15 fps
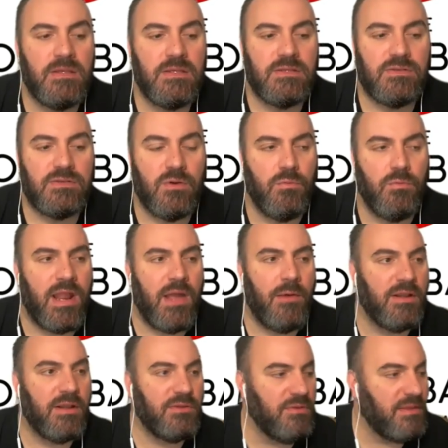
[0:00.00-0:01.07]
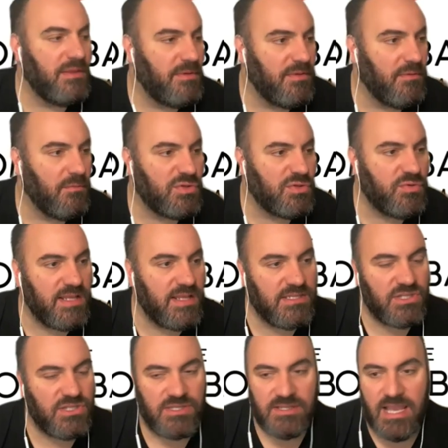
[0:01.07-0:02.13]
So what I want to do then, brother, we'll
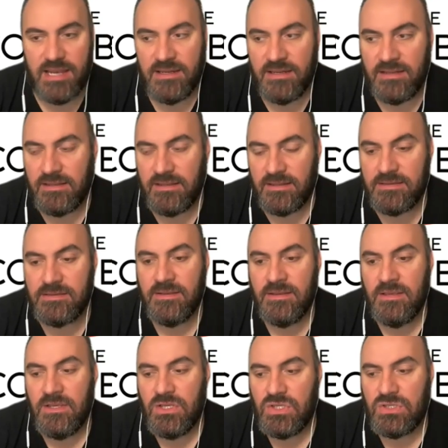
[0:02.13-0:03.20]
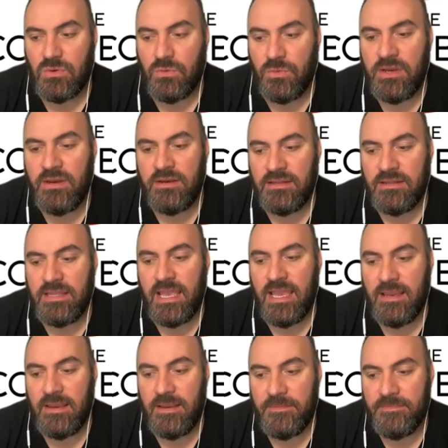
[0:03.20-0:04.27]
transition kind of into this. So we're here
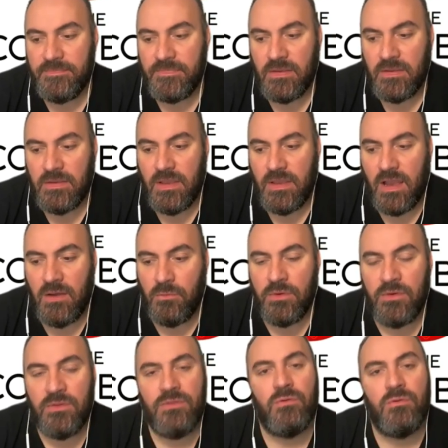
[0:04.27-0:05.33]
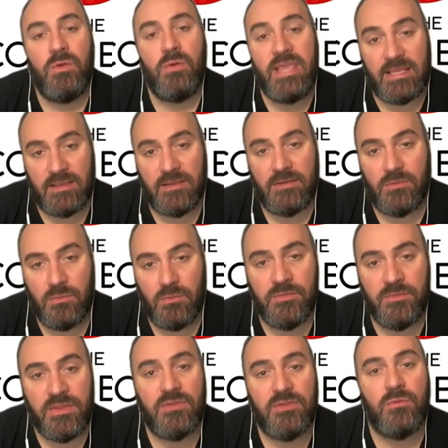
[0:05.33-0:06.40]
today, and we're in the week.
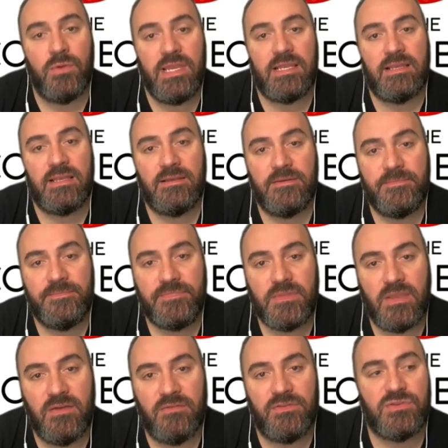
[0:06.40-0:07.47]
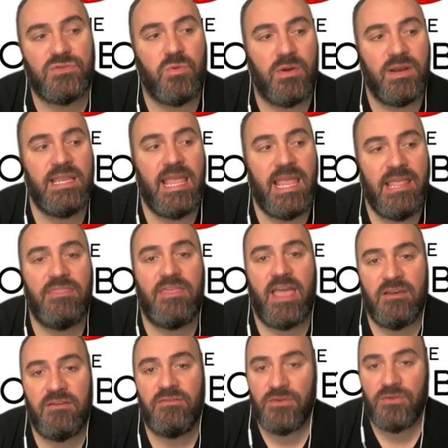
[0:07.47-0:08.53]
We're in the week of the 28th
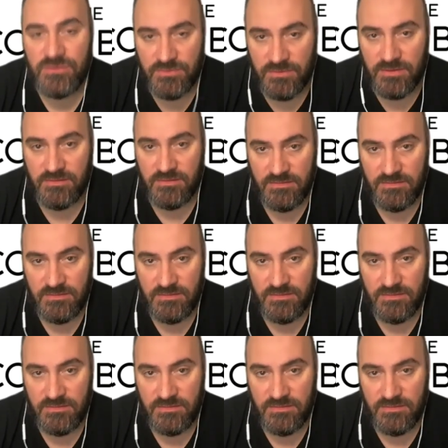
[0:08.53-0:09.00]
anniversary